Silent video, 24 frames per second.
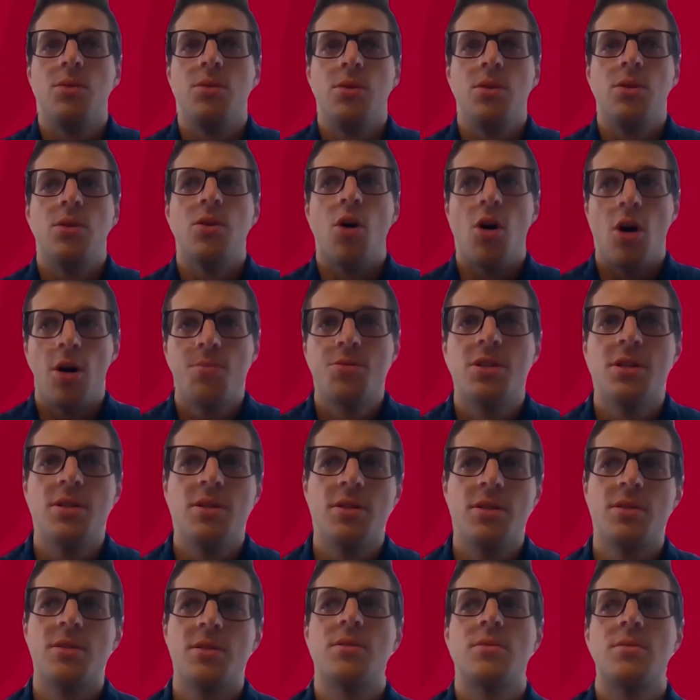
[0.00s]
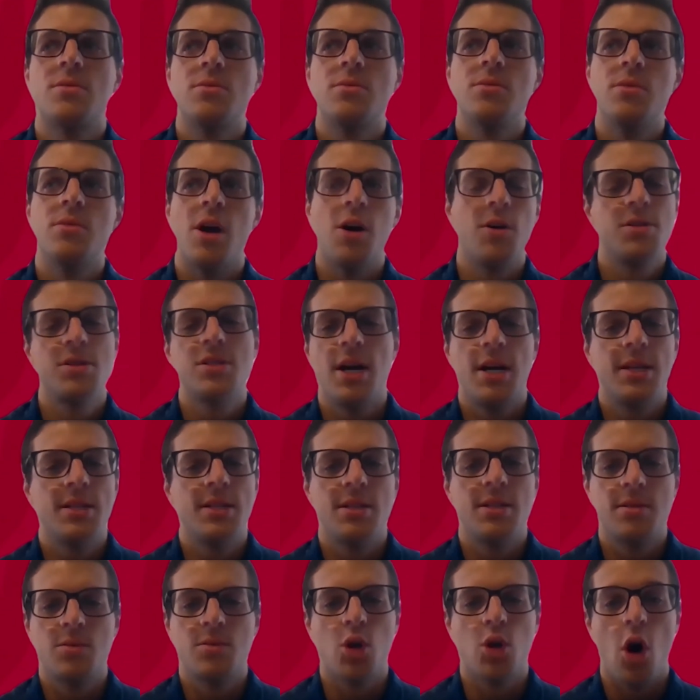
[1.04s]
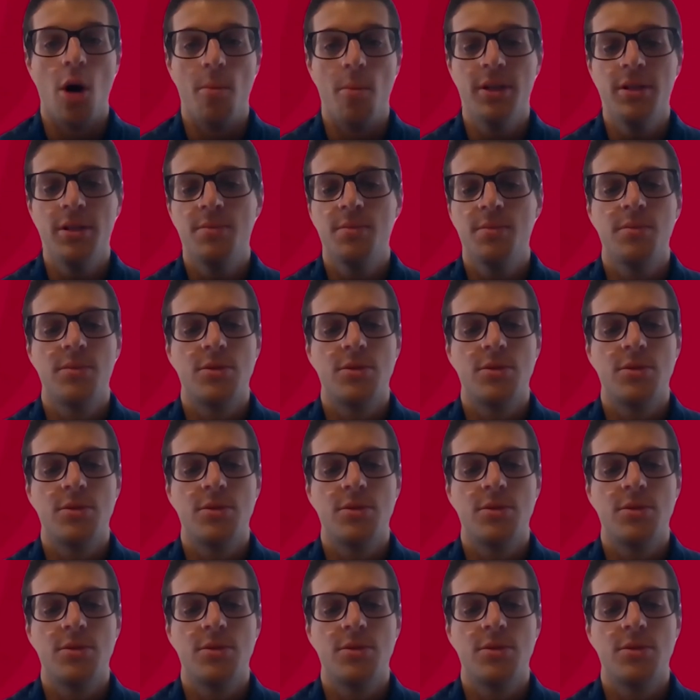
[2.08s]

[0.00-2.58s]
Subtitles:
your options, health science is common.